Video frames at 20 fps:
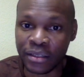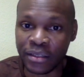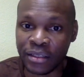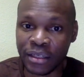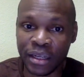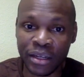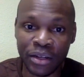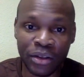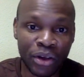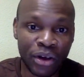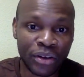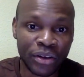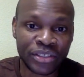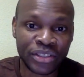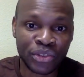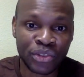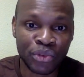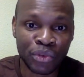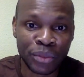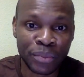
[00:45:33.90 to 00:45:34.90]
the love
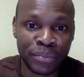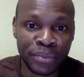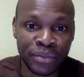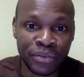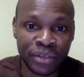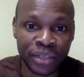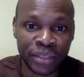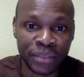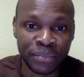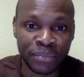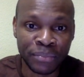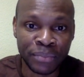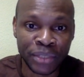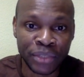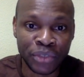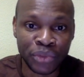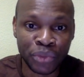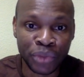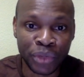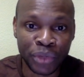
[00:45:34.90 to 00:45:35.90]
story
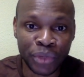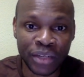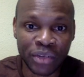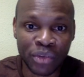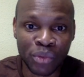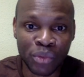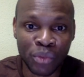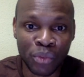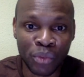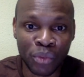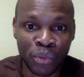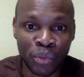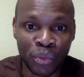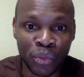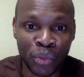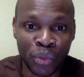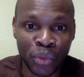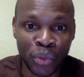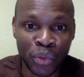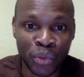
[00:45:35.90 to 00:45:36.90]
between
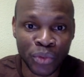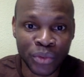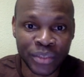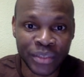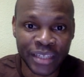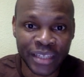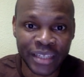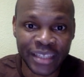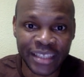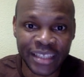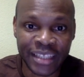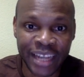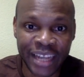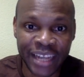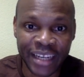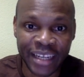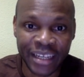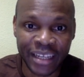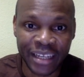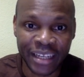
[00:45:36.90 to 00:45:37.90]
Rose and
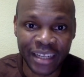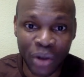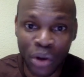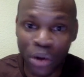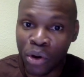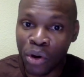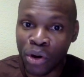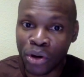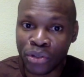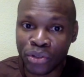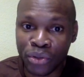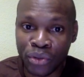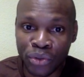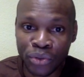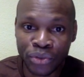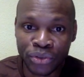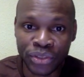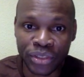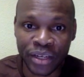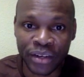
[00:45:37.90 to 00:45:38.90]
Jack, and all
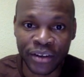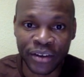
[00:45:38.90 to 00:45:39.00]
those